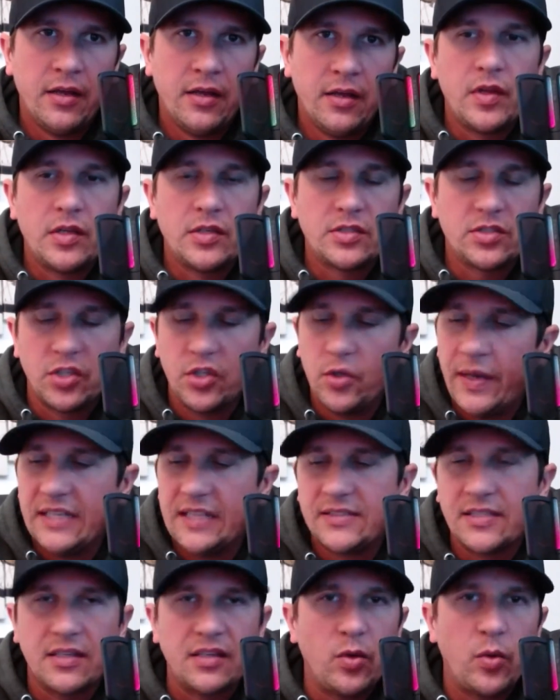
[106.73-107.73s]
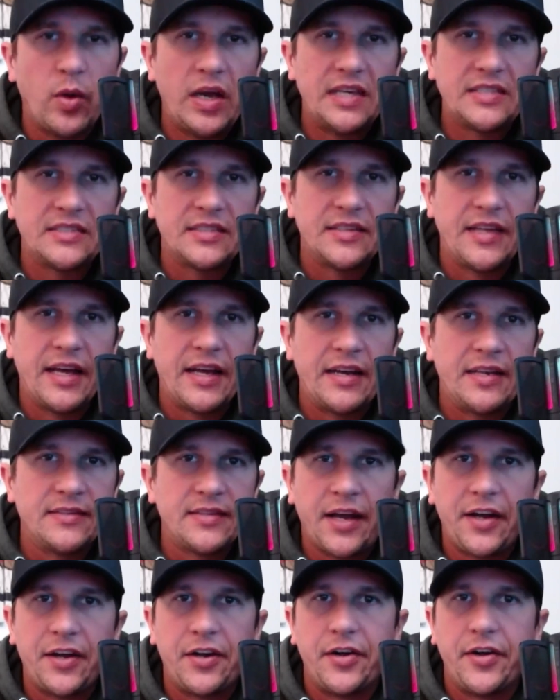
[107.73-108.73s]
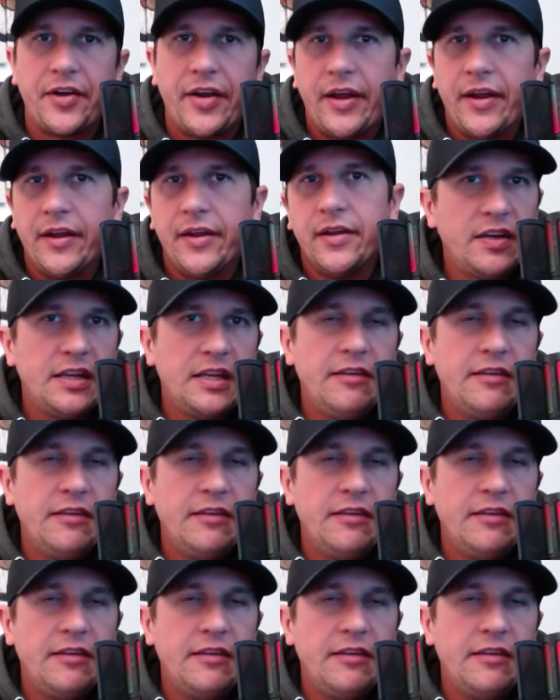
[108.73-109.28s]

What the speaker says: So you basically wasted that entire day.